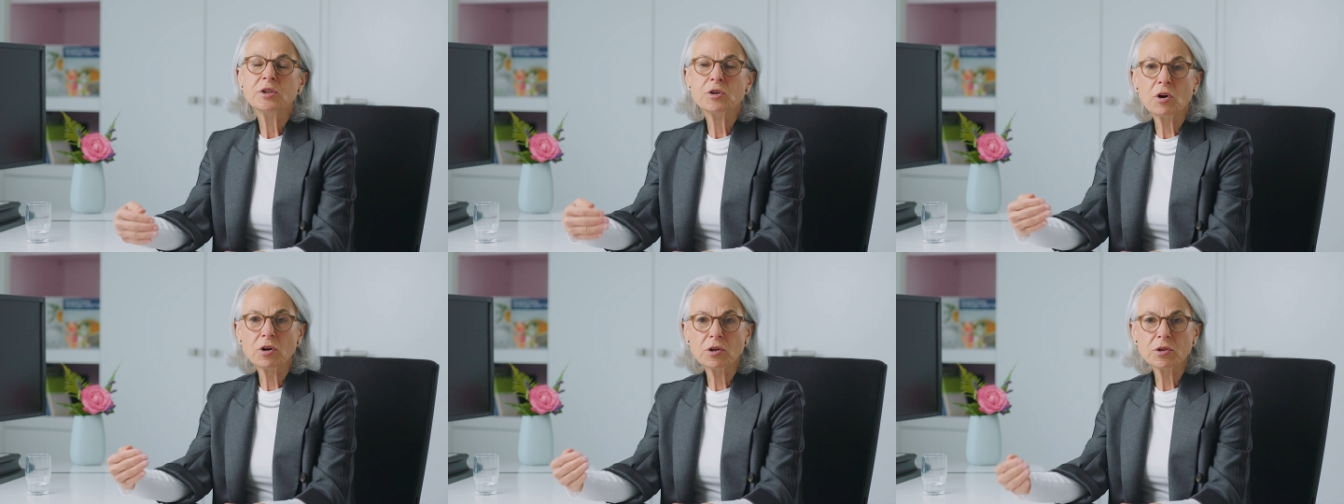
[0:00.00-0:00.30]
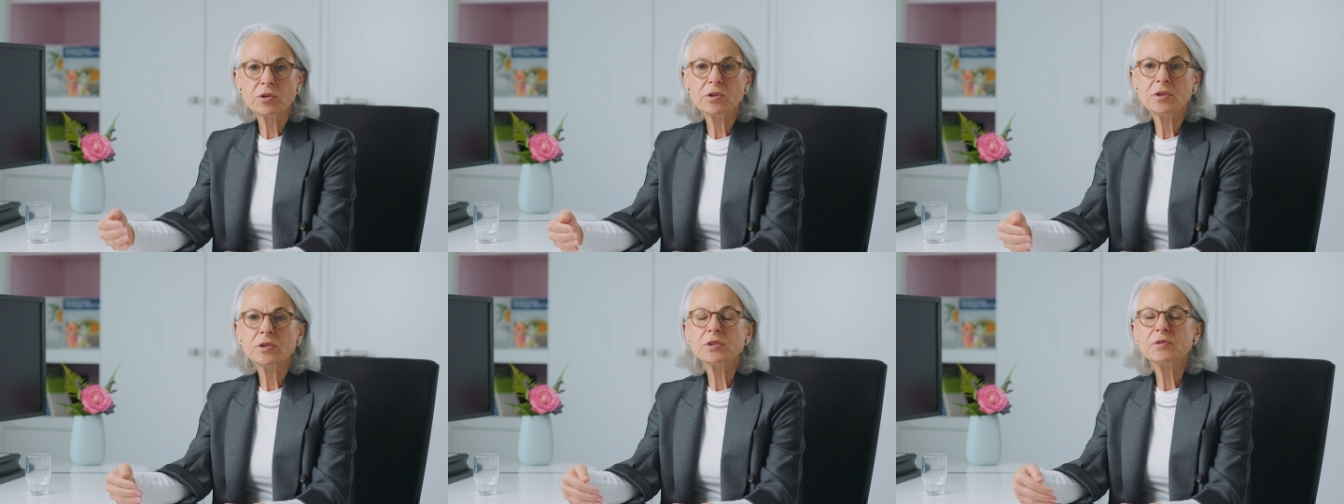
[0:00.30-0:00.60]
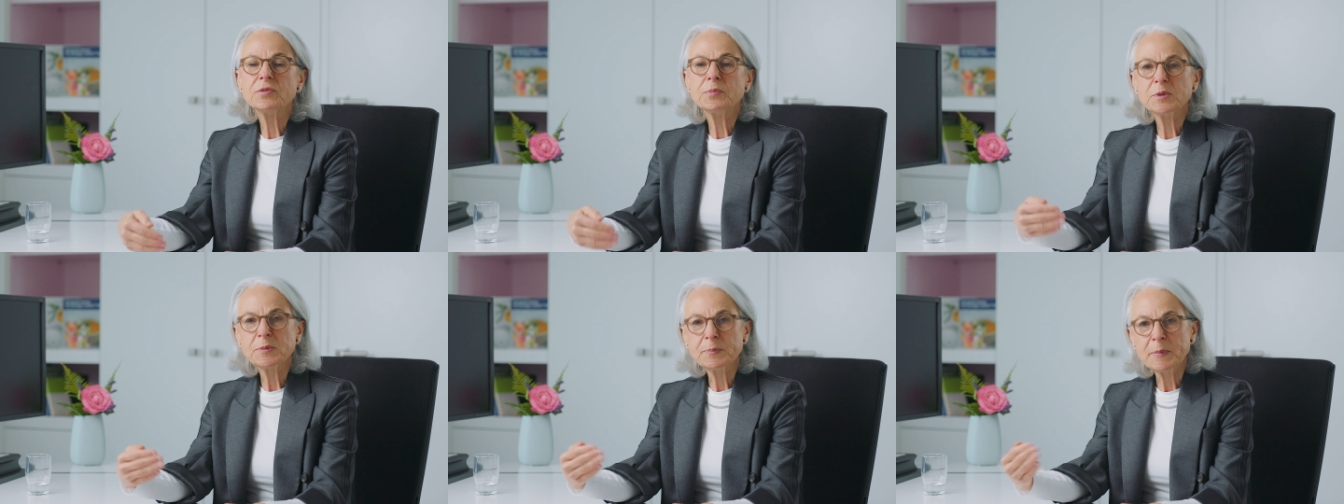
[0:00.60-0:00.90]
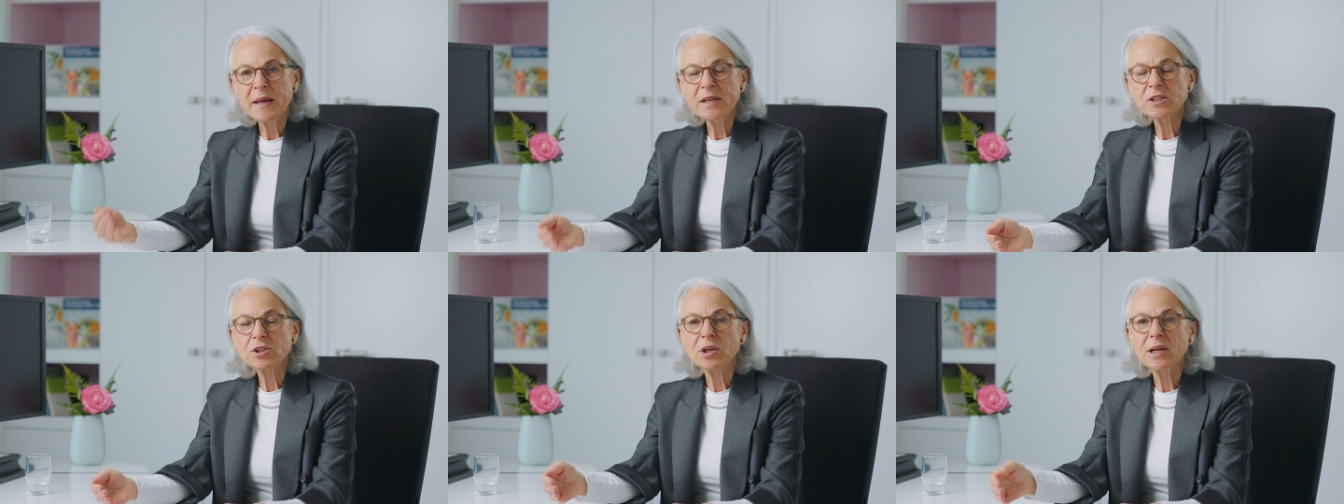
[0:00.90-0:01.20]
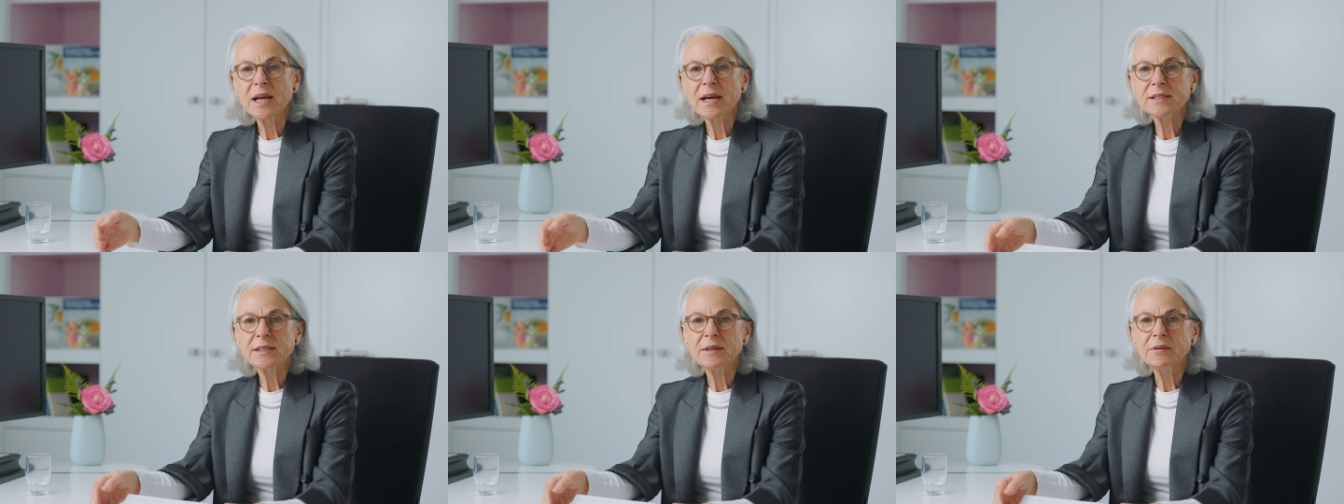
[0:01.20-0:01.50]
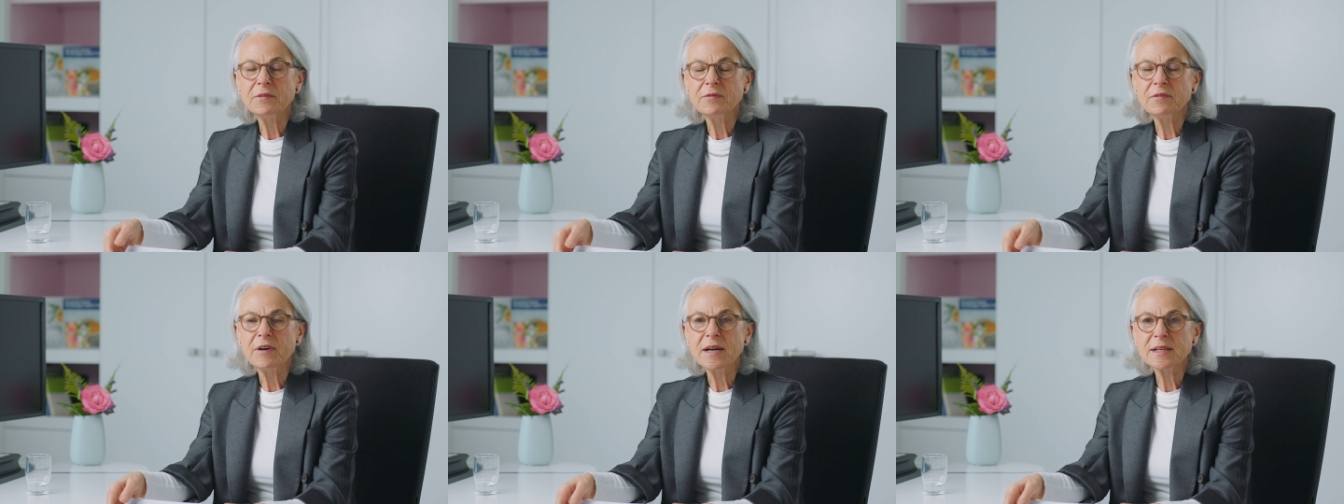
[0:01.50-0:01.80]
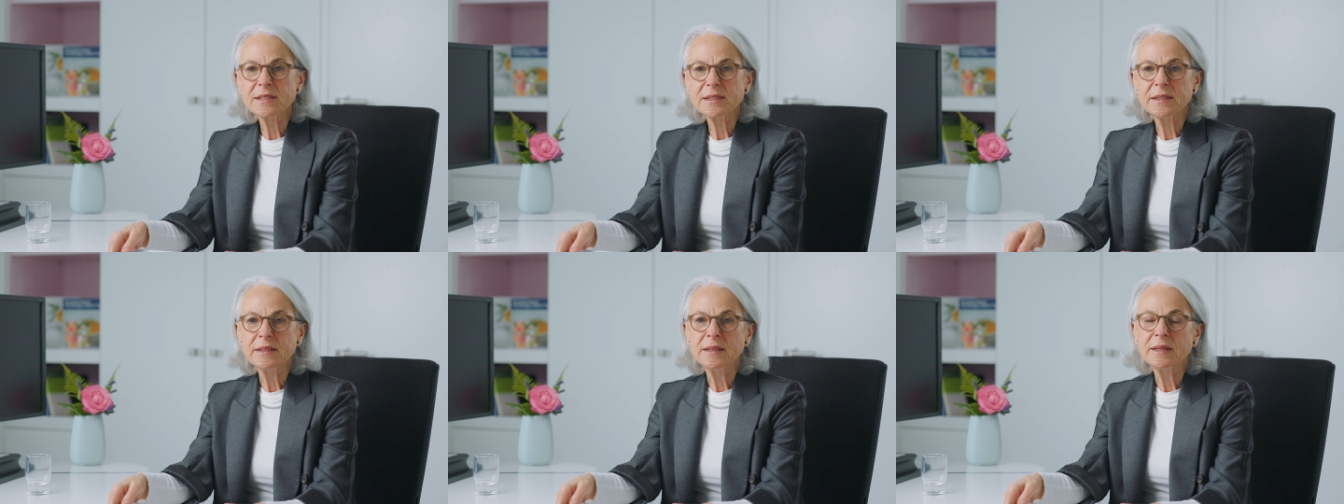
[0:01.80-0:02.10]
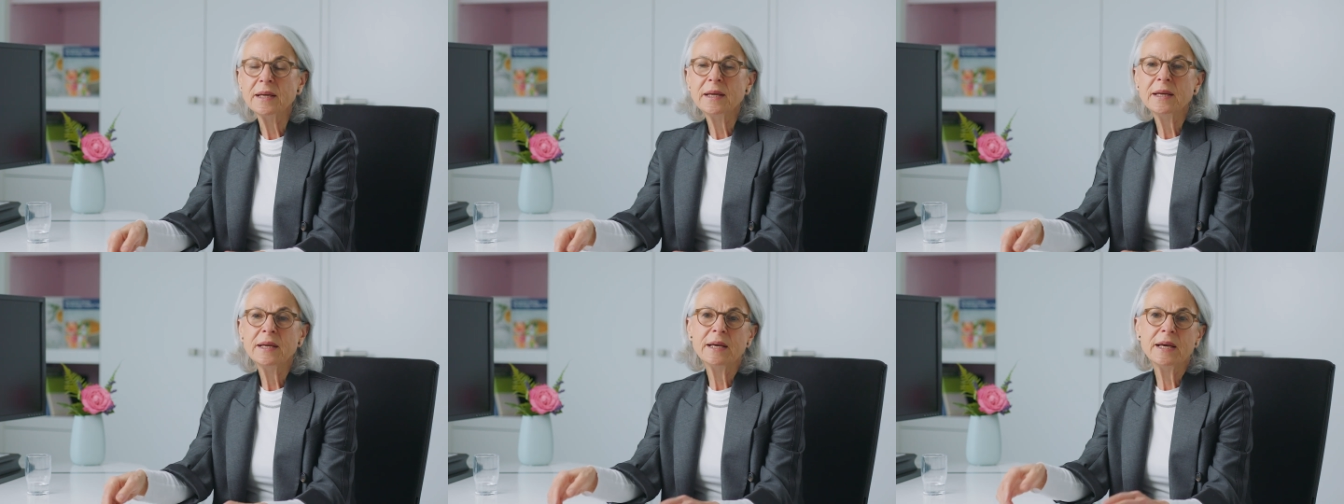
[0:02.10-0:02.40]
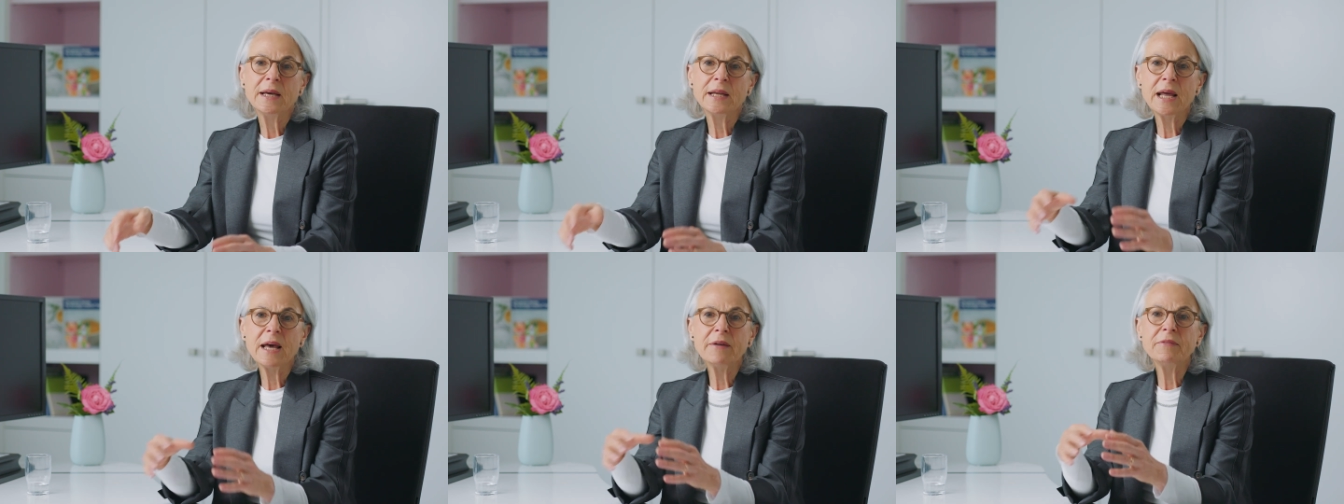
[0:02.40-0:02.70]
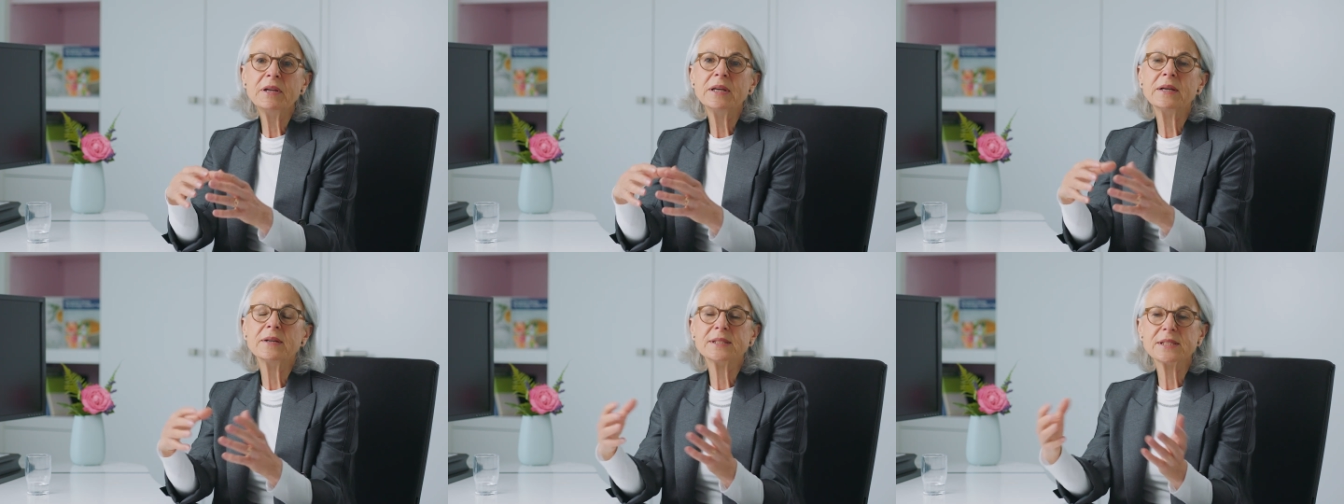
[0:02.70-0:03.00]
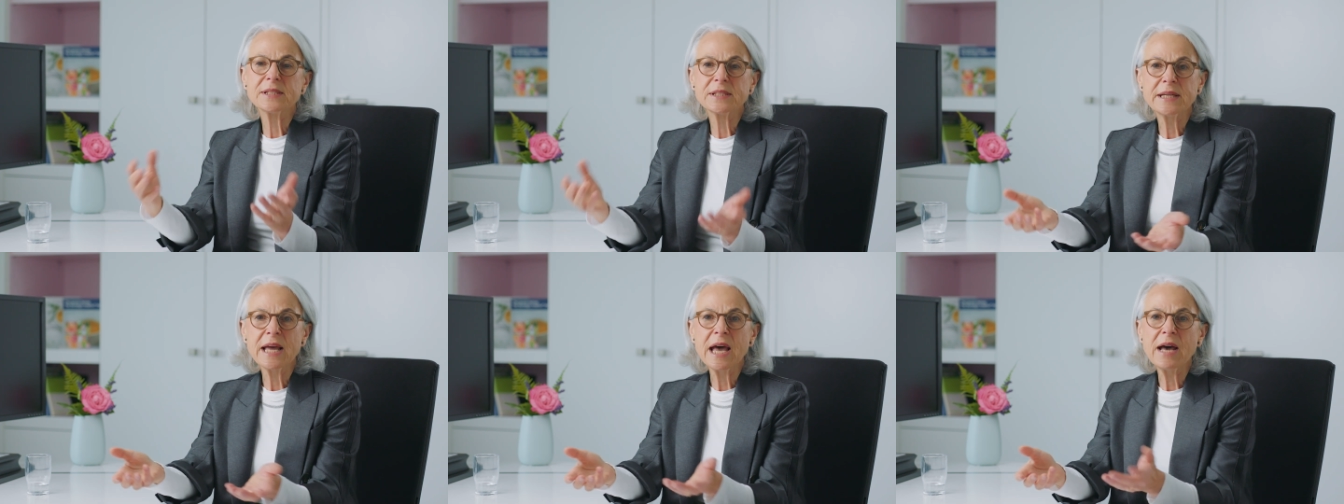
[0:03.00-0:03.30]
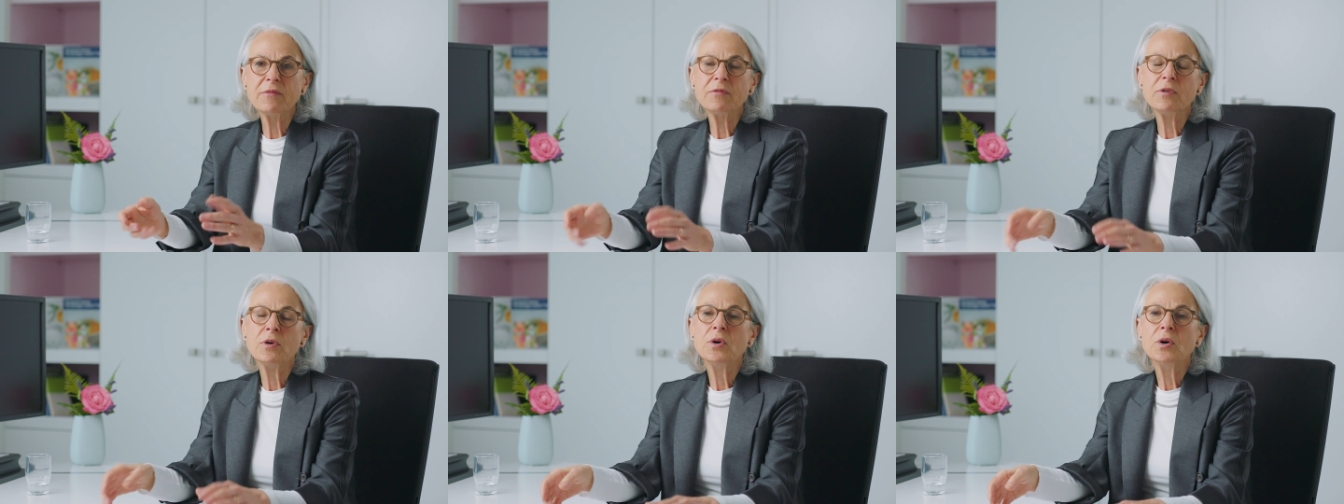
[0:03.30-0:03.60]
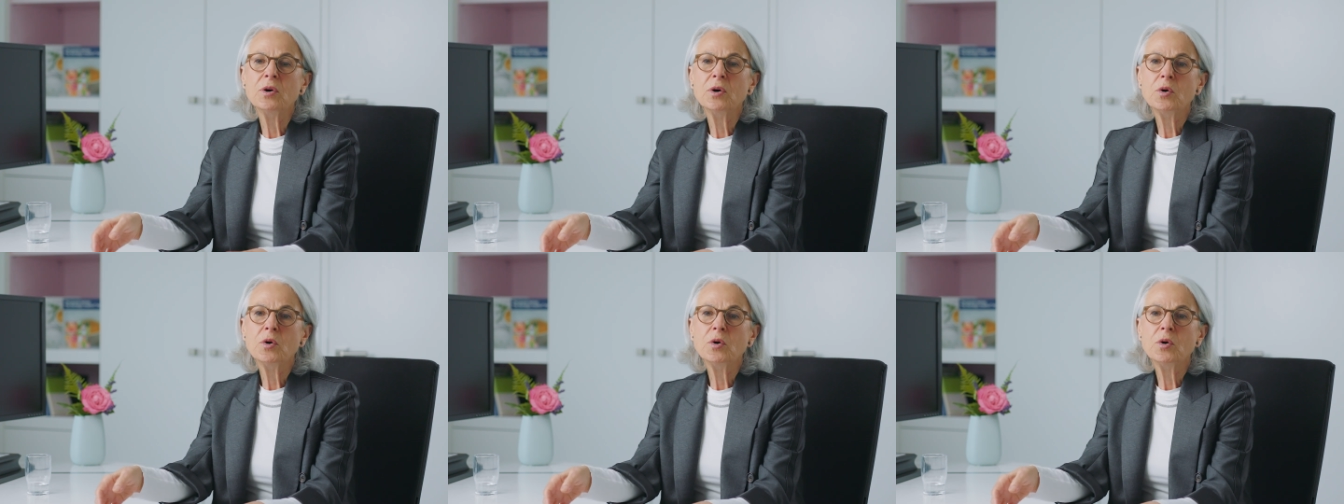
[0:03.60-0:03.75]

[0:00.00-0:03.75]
doctors specialized in fasting and having a staff